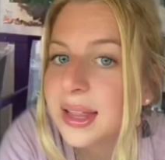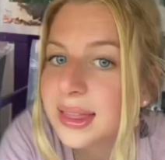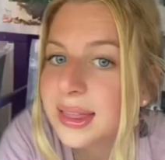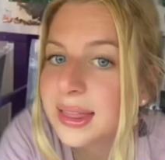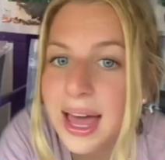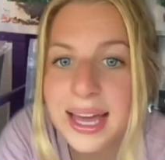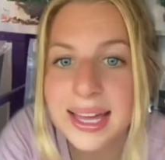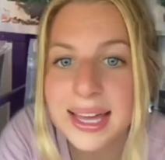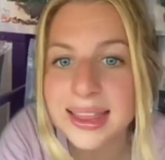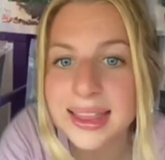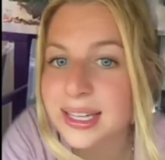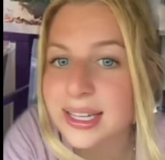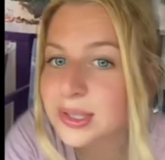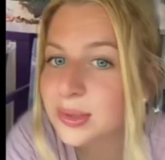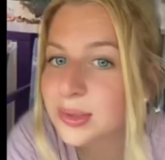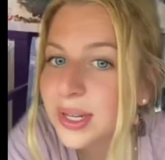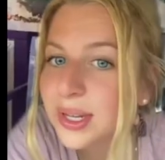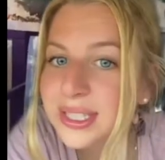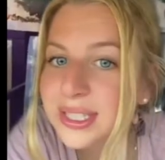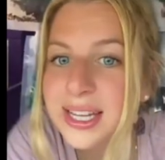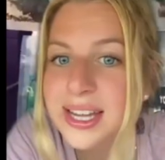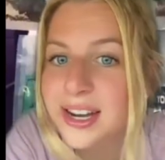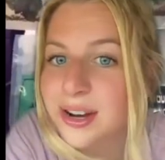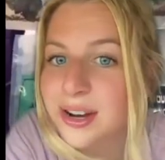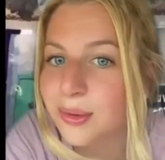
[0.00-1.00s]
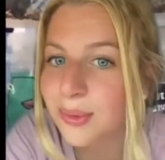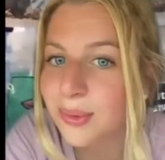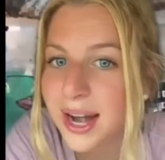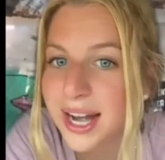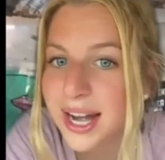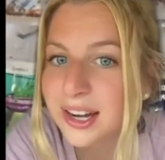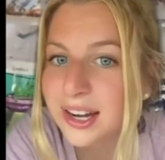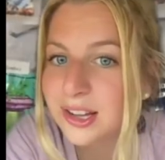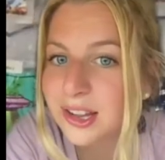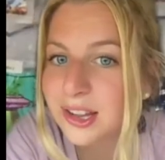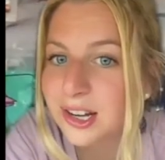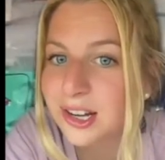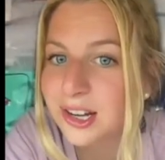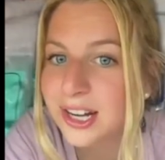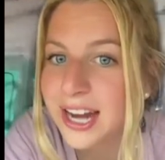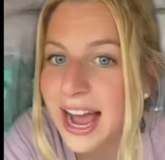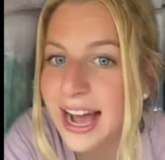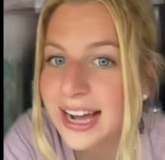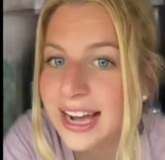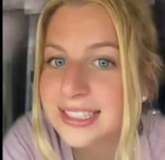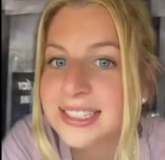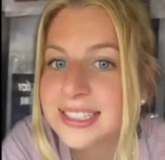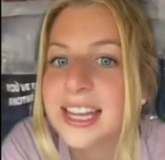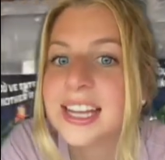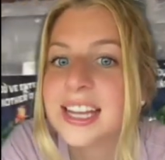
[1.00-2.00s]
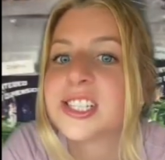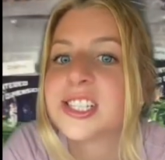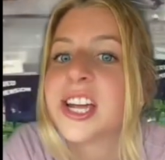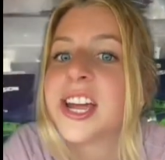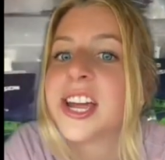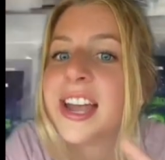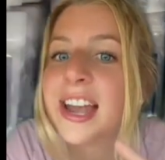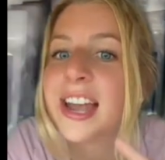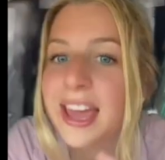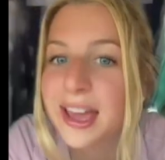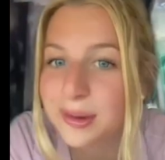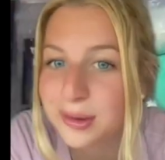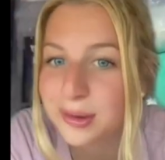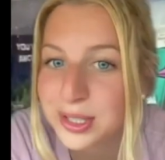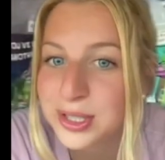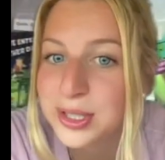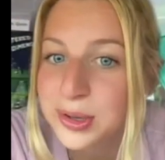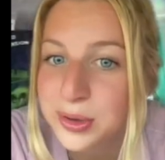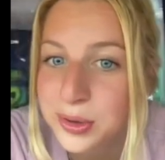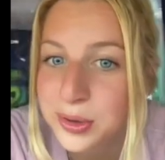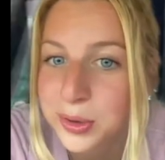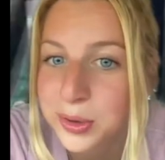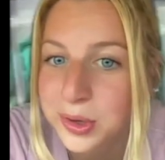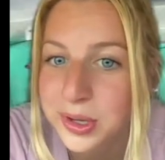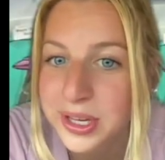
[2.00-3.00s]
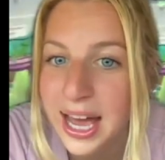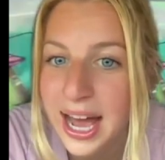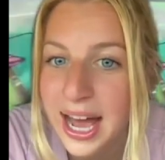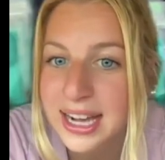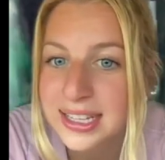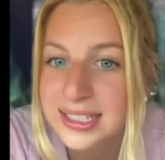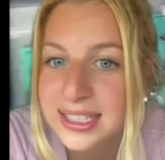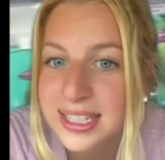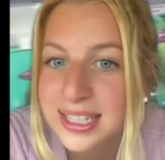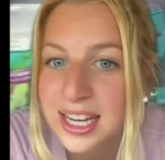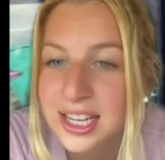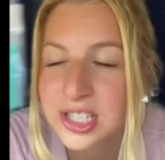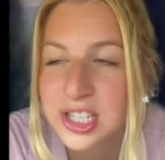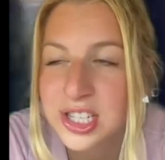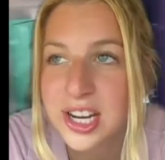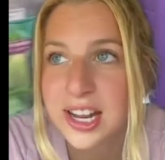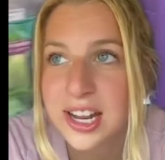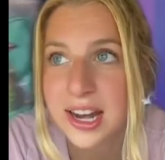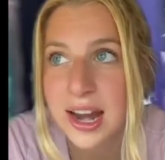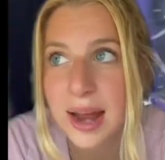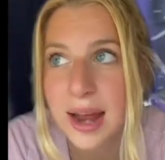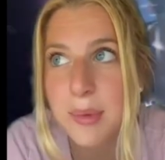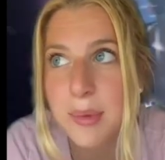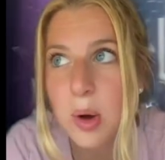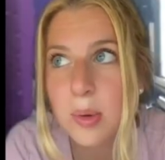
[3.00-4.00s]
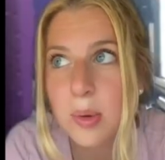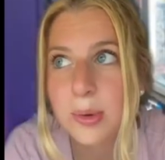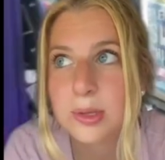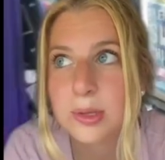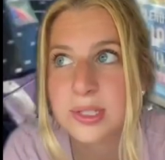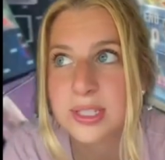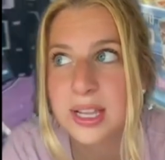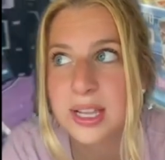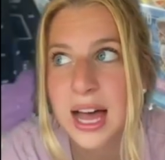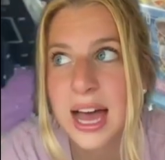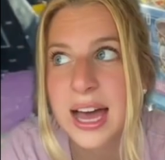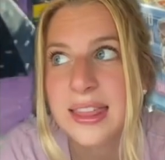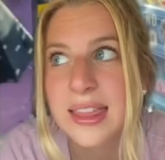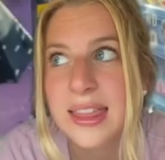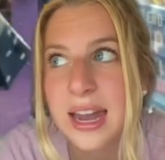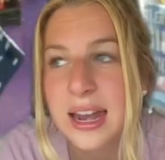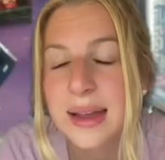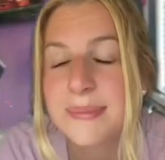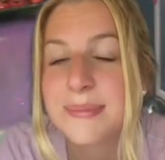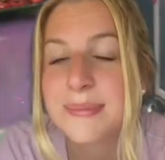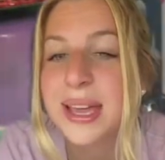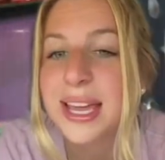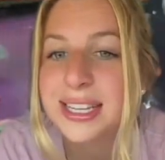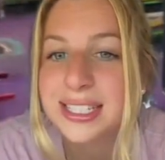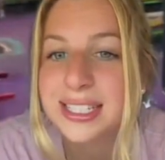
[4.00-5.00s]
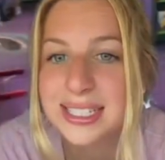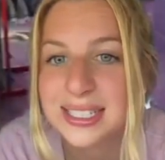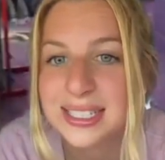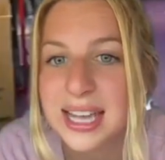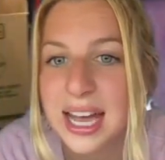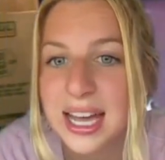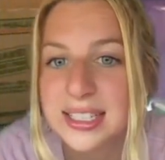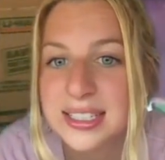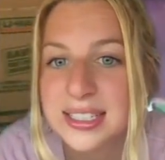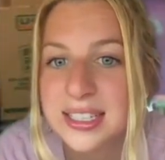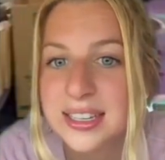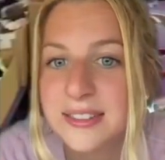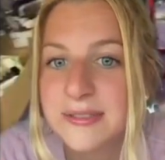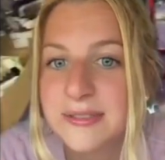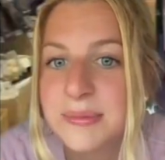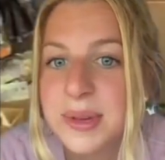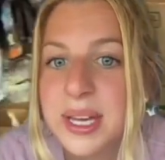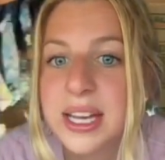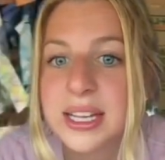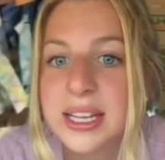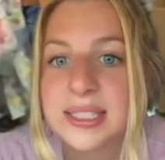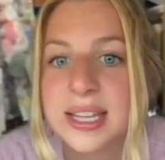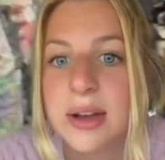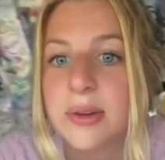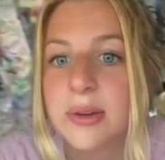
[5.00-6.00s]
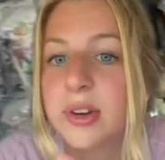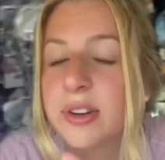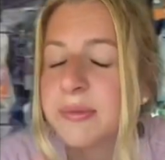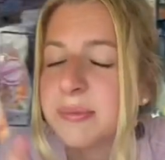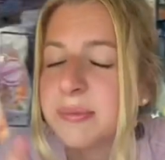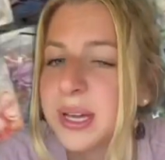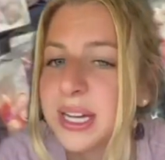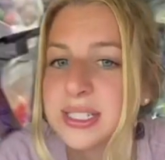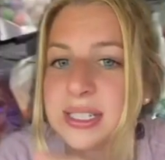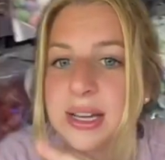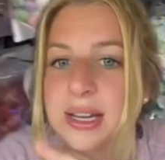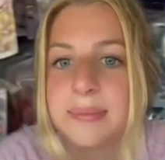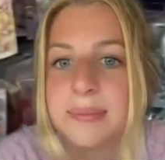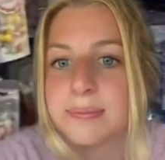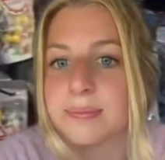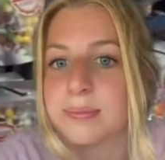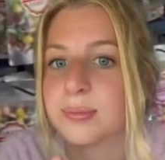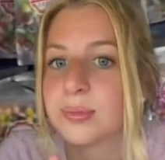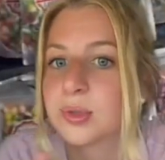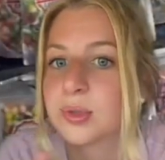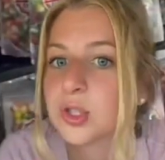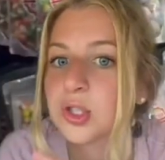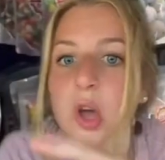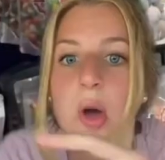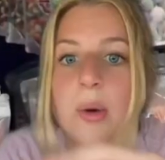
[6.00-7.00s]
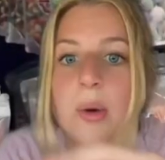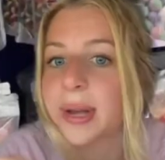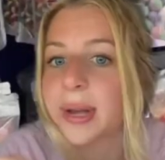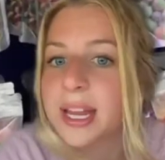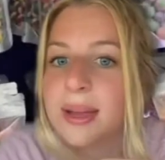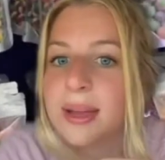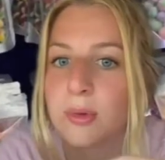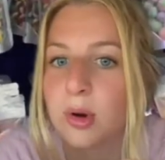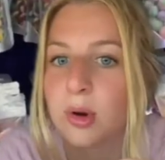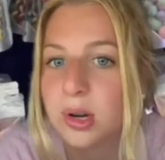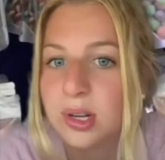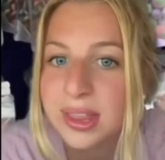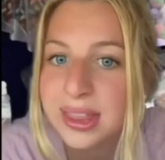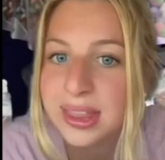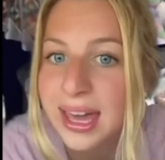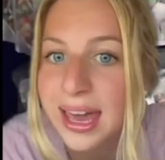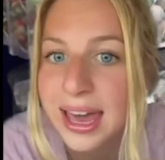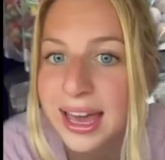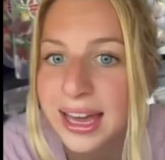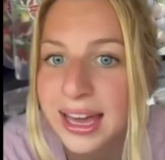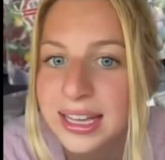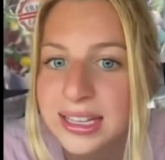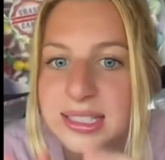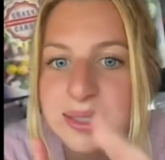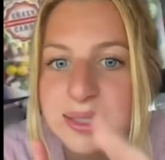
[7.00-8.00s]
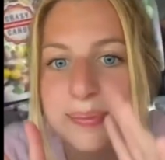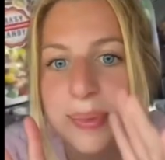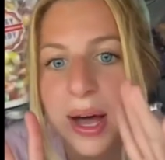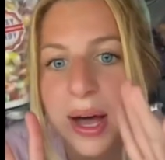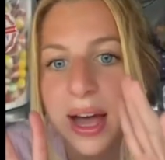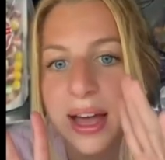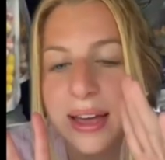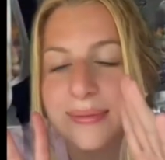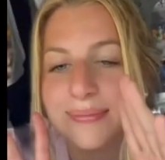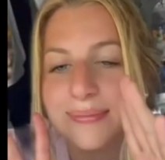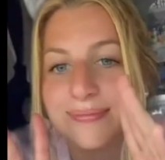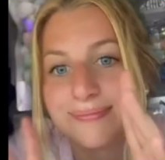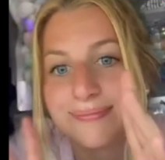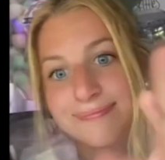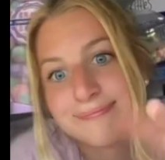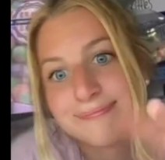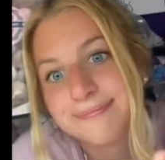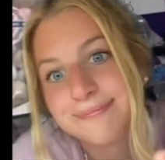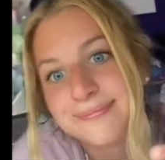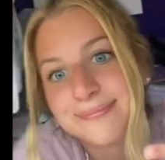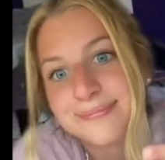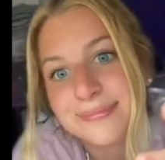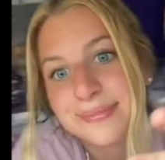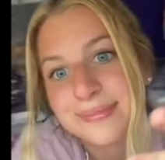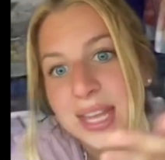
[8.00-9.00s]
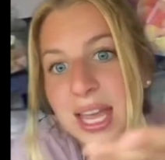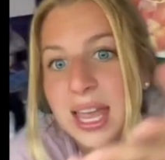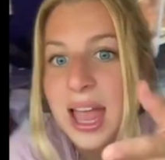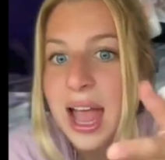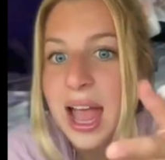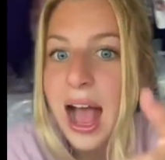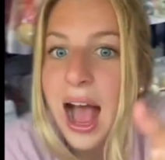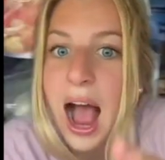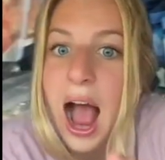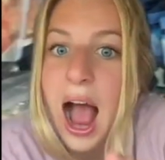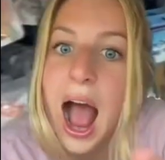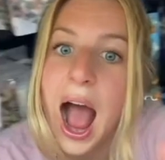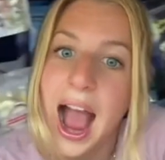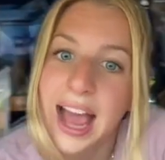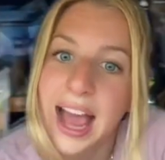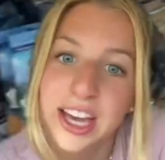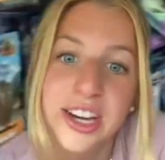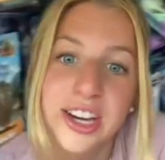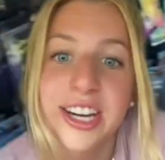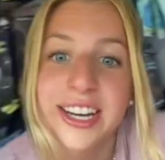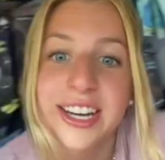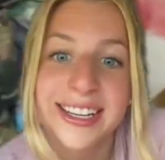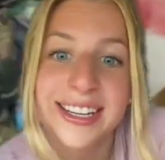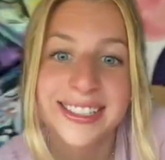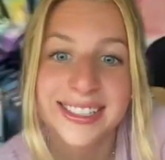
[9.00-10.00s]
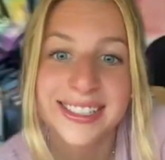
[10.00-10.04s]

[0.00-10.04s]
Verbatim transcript: Like this wasn't a regular gas station, it was a cool gas station and I'm almost glad that I'm indecisive because I would have picked up so many more things, but I couldn't